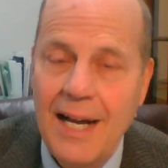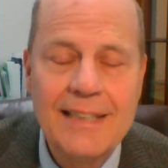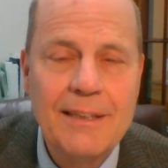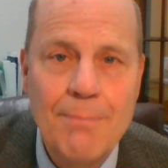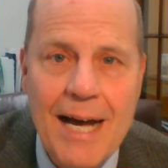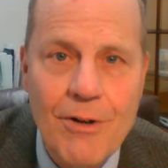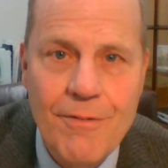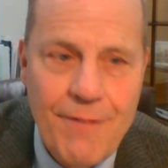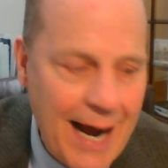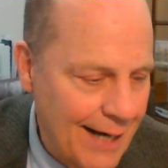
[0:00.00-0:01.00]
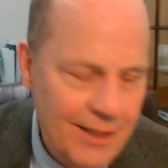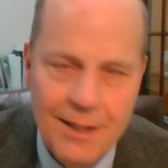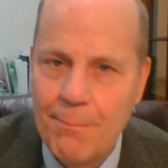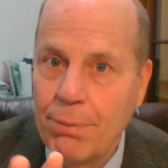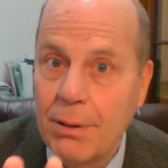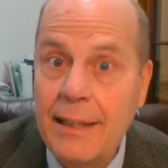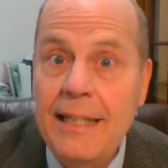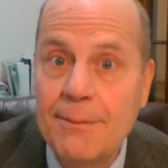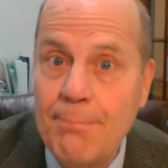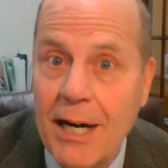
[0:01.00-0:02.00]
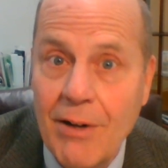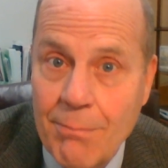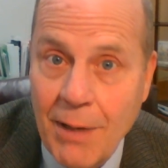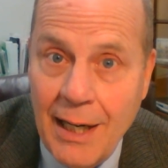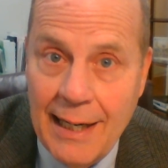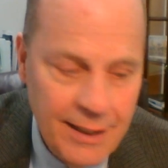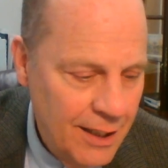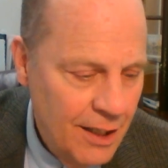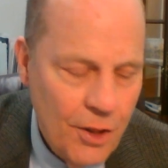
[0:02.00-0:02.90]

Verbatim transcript: As a matter of fact, please bear in mind